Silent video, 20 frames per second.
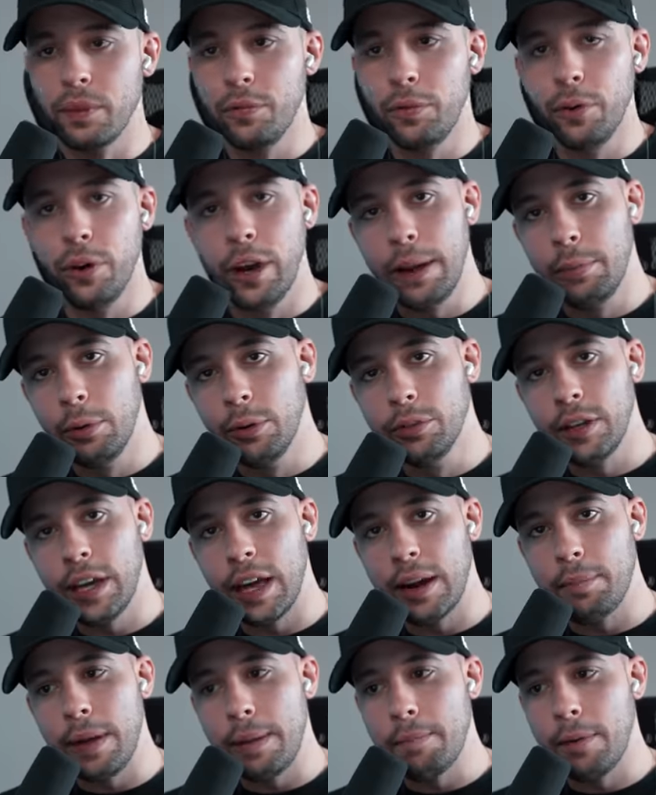if you're able to
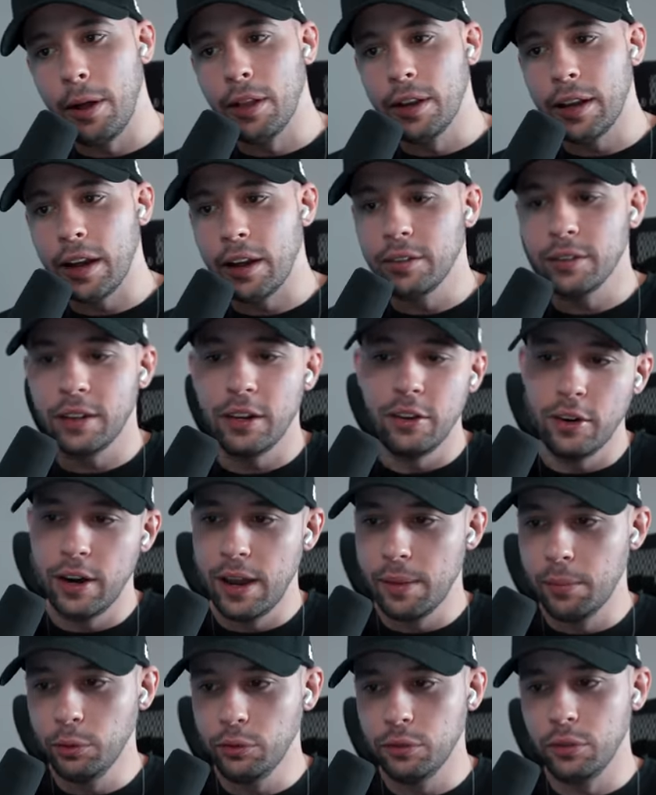get a PayPal account, then you're
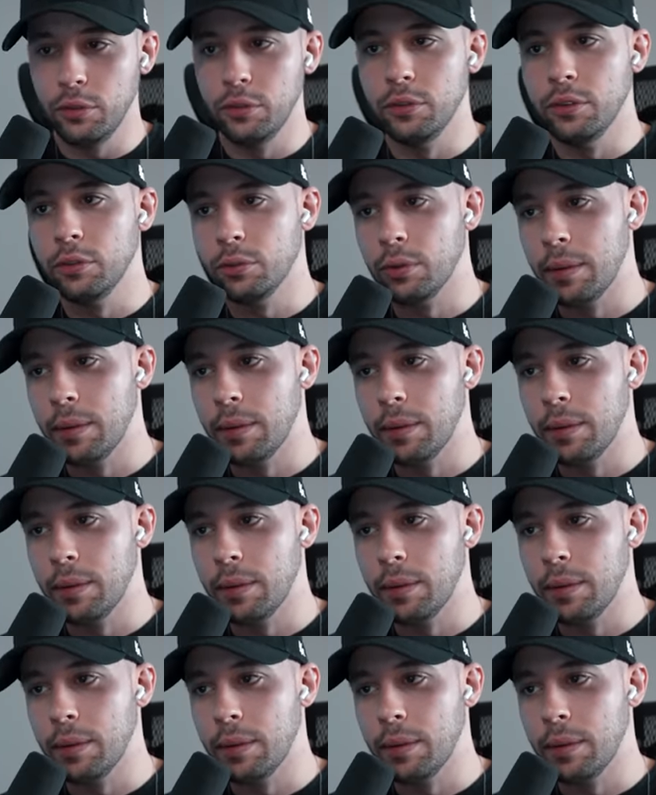able to use this